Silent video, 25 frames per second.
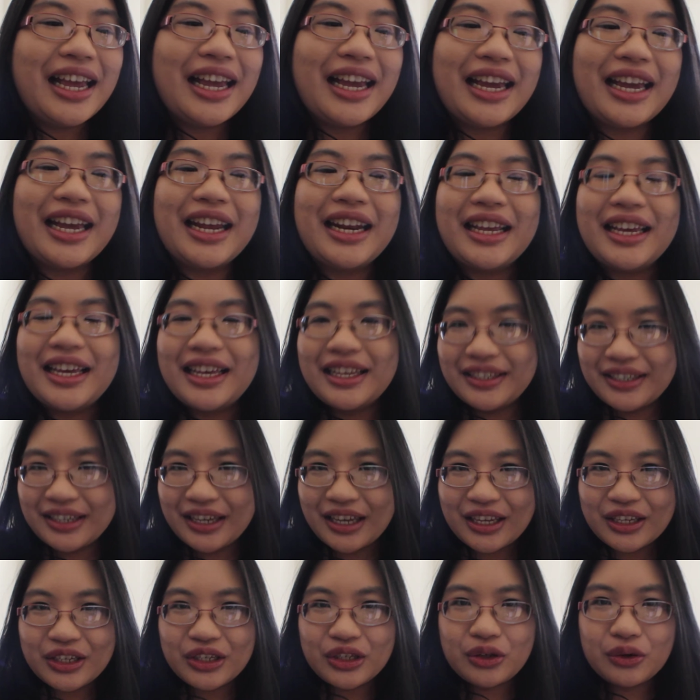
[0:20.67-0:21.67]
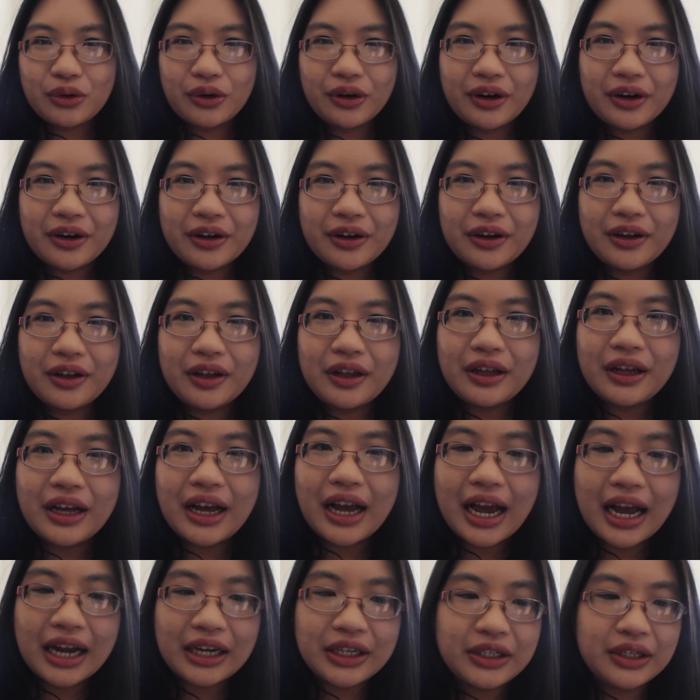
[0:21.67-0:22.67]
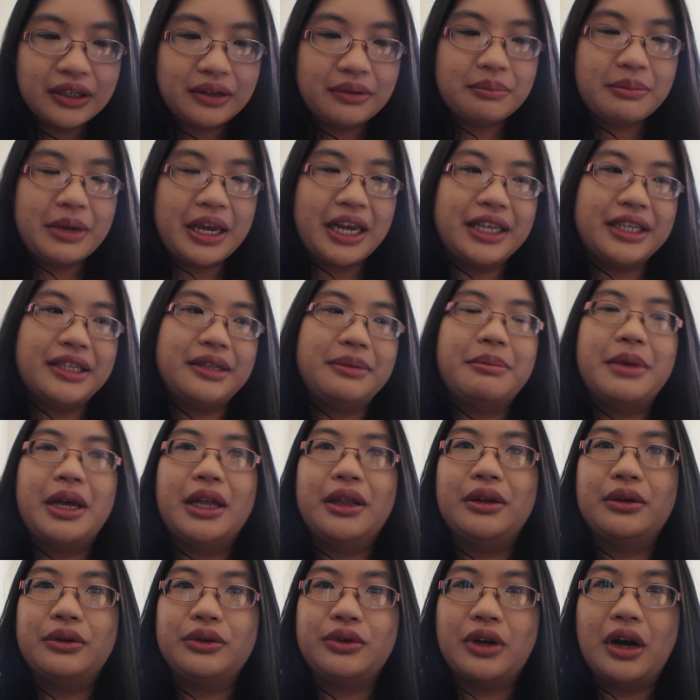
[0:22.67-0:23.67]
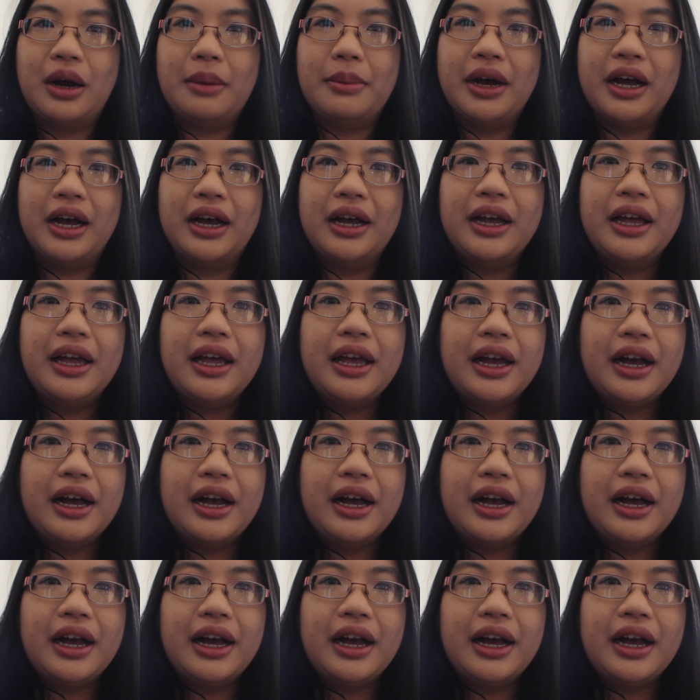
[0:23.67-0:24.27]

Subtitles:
It is a historical action-based melodrama.